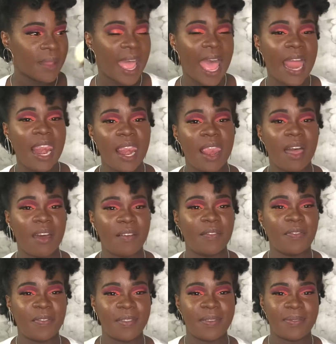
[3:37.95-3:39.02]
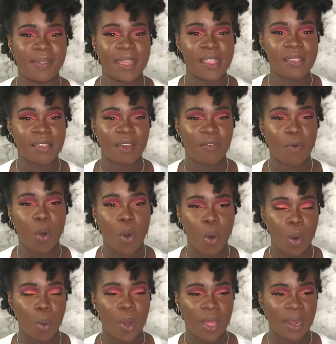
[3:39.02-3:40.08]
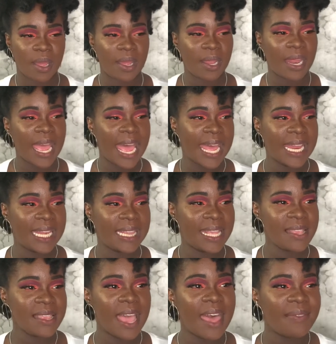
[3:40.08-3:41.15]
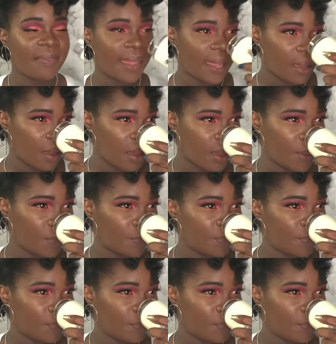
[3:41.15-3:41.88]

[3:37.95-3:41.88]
I love the scent of coconut. And this has like a